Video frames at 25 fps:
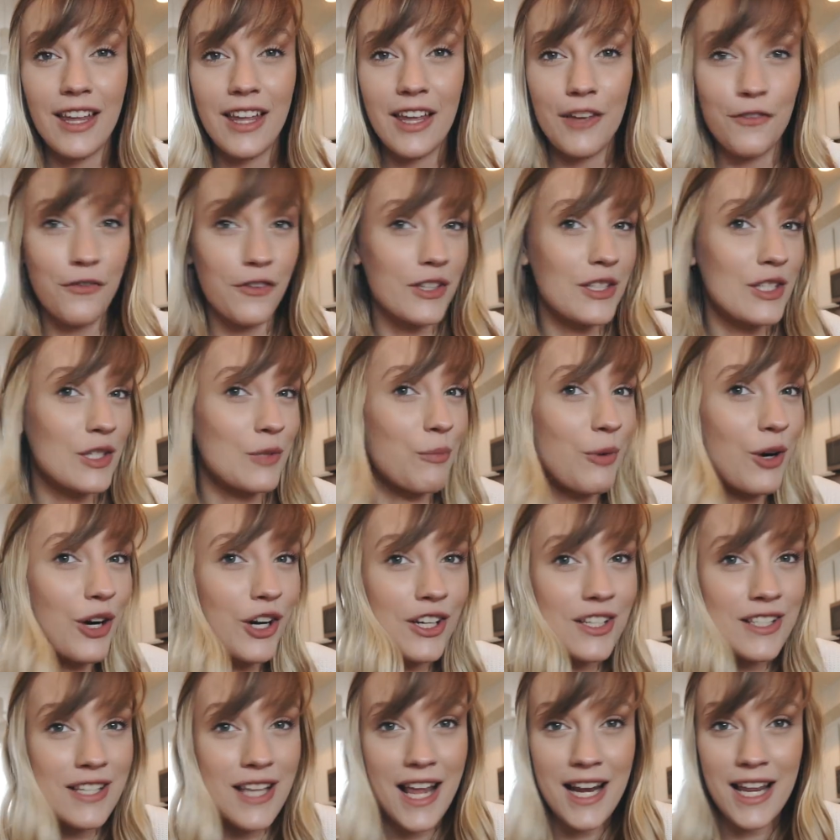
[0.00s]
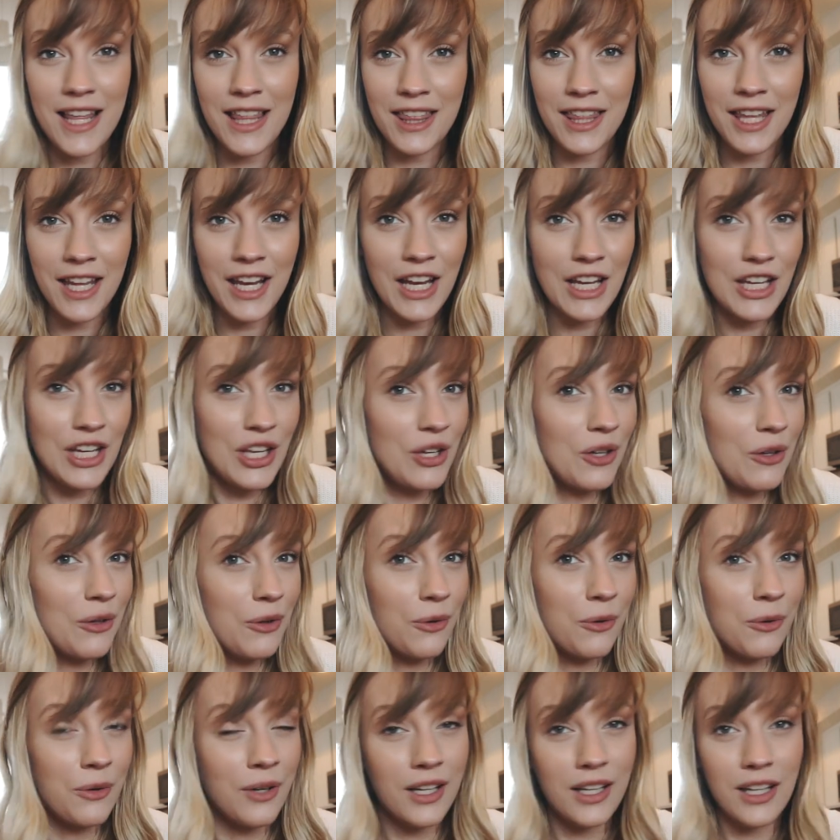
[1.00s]
If it sparks anything in
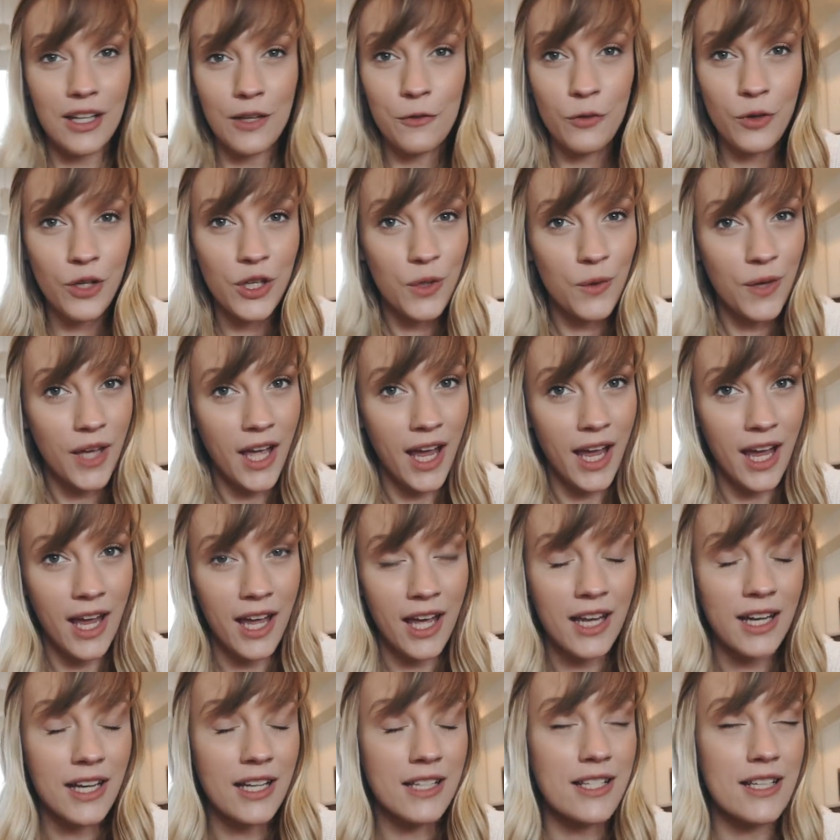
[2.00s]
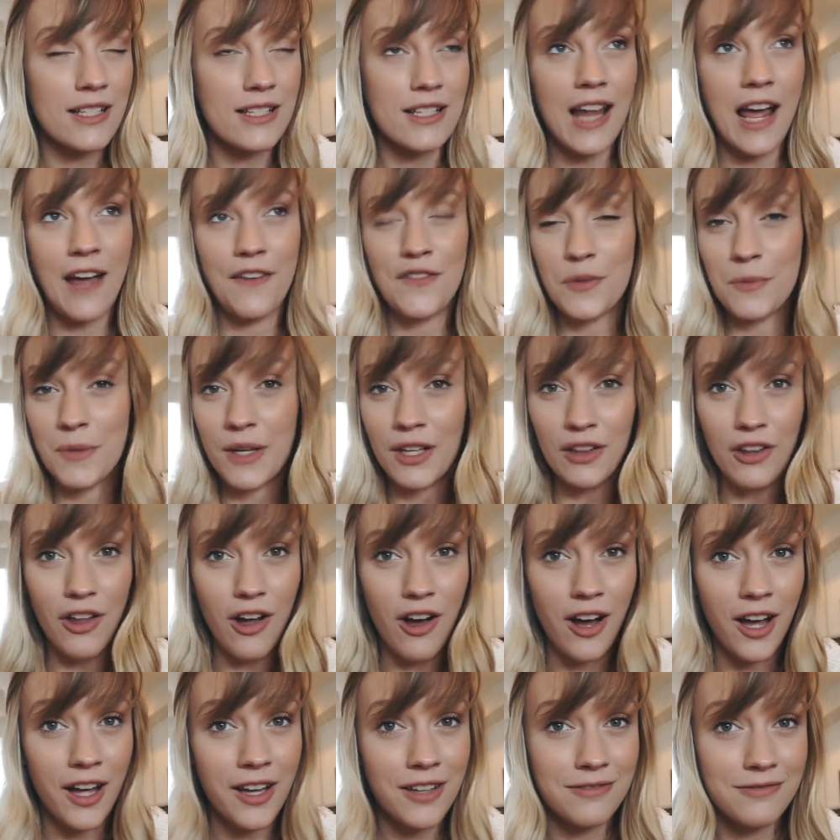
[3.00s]
you, give what you can. It doesn't have to be a
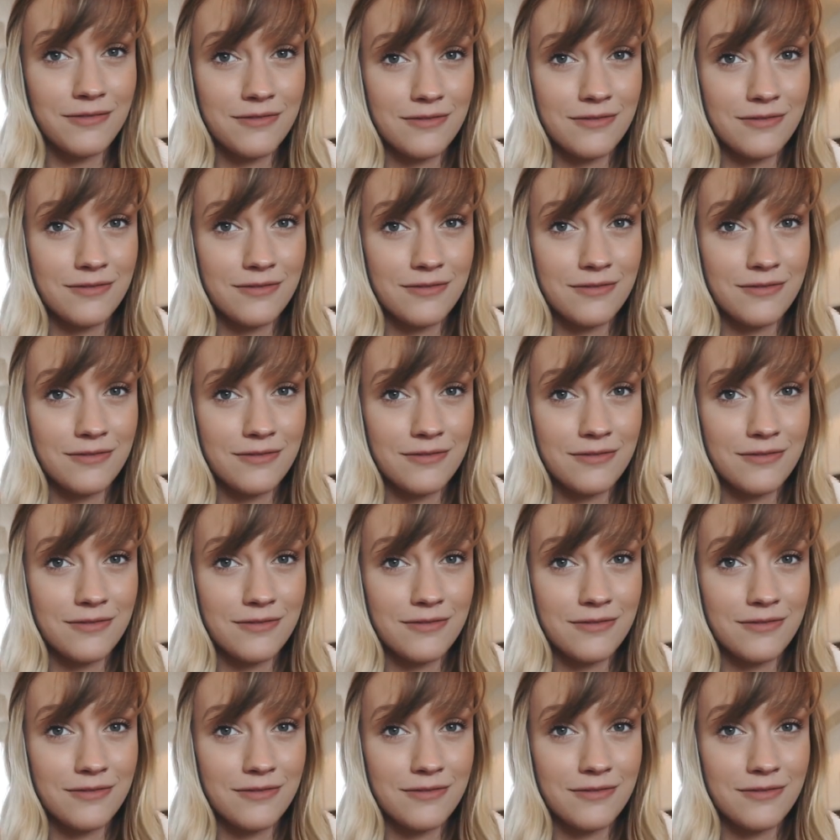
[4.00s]
lot.